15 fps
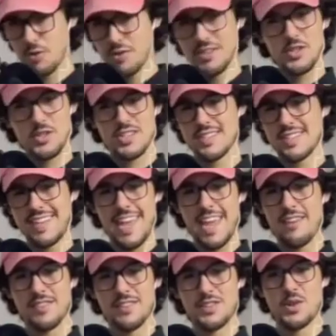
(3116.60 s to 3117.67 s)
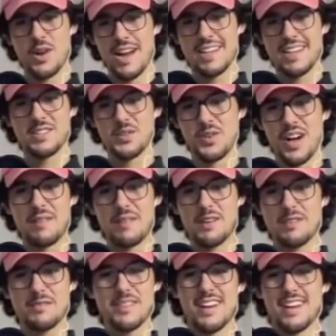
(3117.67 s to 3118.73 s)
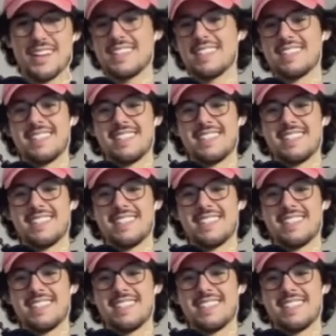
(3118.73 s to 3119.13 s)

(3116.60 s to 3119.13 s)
than just Canva drag and drop, Arviana?